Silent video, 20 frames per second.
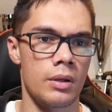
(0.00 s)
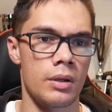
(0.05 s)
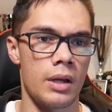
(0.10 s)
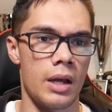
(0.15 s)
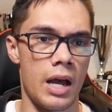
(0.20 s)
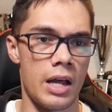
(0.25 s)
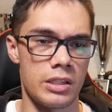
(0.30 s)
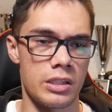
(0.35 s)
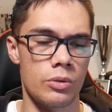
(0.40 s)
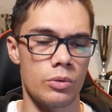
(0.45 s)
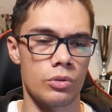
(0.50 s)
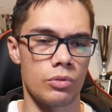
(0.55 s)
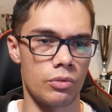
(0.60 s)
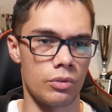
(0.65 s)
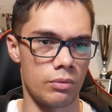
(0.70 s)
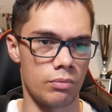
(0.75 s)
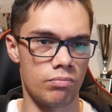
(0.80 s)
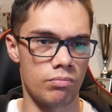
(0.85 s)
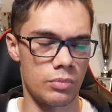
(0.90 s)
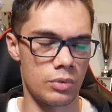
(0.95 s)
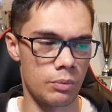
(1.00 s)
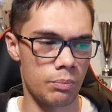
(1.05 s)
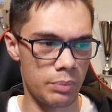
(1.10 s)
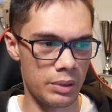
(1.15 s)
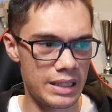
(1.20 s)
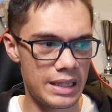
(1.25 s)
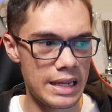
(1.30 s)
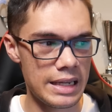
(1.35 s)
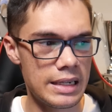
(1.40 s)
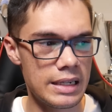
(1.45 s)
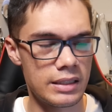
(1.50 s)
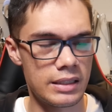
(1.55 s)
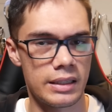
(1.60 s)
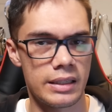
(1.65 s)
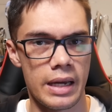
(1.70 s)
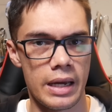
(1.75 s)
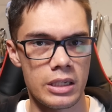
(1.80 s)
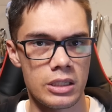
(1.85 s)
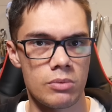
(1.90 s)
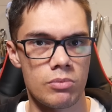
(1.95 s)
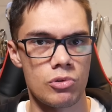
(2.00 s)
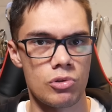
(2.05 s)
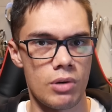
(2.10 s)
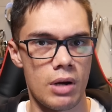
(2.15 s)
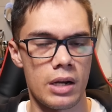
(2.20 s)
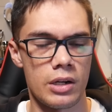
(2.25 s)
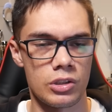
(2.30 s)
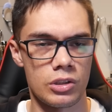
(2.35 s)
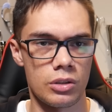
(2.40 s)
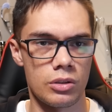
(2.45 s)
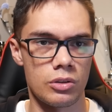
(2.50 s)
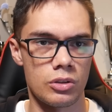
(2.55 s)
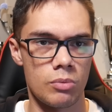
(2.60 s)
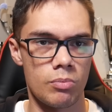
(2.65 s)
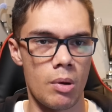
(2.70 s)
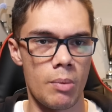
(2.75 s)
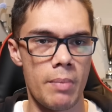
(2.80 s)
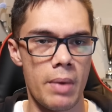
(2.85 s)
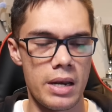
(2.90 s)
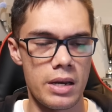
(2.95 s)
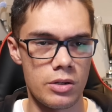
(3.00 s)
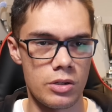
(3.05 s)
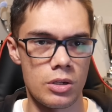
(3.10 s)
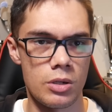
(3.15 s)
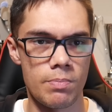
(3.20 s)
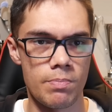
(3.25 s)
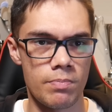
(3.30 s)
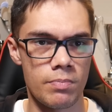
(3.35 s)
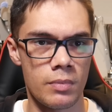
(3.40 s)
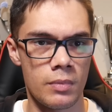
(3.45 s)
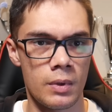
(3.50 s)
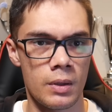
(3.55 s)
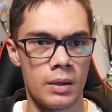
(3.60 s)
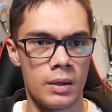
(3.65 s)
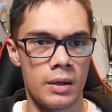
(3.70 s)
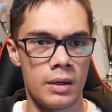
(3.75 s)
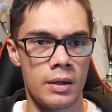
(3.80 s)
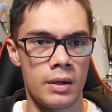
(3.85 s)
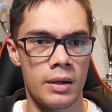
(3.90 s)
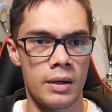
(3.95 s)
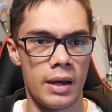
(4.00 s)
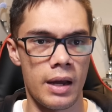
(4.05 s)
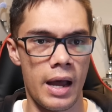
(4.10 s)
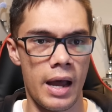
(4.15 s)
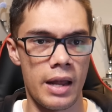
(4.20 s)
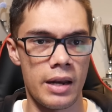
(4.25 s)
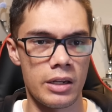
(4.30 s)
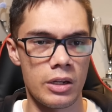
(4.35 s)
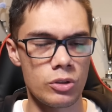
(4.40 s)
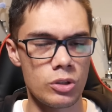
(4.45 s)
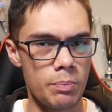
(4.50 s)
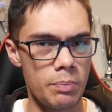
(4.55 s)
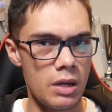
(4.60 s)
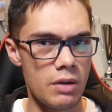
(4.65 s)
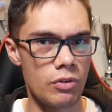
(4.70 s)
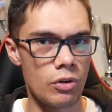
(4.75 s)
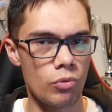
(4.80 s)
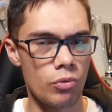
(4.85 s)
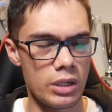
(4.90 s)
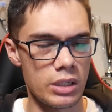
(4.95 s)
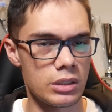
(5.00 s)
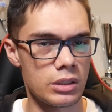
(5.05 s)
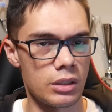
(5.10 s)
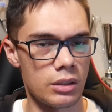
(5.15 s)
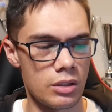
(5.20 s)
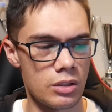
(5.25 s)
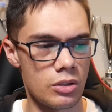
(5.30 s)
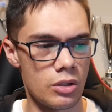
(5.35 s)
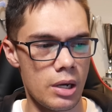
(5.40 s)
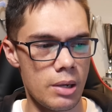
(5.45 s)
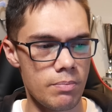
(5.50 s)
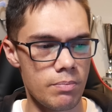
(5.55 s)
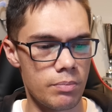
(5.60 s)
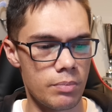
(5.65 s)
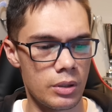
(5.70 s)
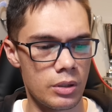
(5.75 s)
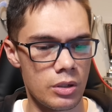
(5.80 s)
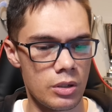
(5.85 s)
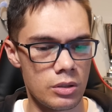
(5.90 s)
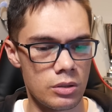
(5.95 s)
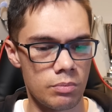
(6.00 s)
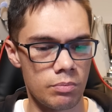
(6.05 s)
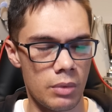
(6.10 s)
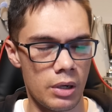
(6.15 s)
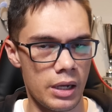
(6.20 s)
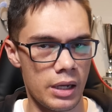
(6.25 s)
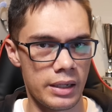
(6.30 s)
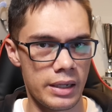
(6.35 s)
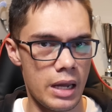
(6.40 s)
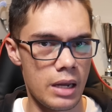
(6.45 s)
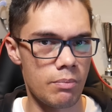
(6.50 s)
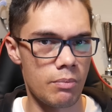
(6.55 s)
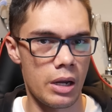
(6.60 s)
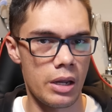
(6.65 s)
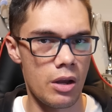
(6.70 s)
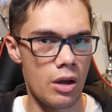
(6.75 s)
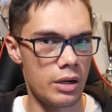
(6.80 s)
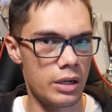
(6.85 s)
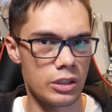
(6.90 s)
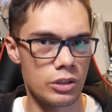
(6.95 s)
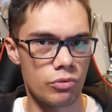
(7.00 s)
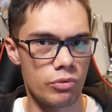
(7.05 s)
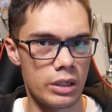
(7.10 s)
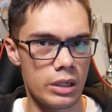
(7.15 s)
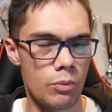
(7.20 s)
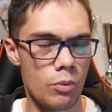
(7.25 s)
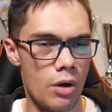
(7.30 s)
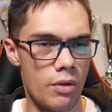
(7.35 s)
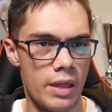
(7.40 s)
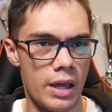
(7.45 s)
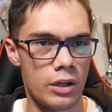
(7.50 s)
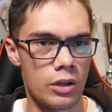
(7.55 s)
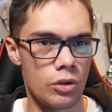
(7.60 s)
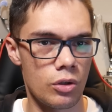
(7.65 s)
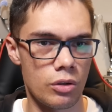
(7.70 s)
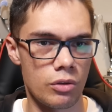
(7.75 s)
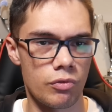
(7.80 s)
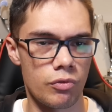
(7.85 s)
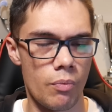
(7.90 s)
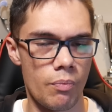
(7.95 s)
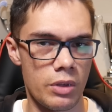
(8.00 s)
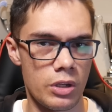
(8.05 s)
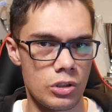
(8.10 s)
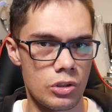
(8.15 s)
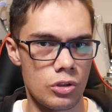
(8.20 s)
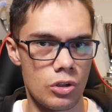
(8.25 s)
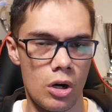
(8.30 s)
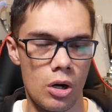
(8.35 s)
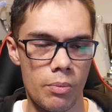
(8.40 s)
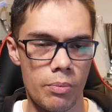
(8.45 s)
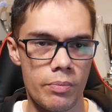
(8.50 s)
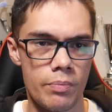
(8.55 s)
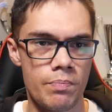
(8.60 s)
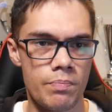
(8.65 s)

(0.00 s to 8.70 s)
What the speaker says: as it was beginning to gain some traction, some momentum. And it was a bit of a risk at the time because, my earnings really weren't that good from this job.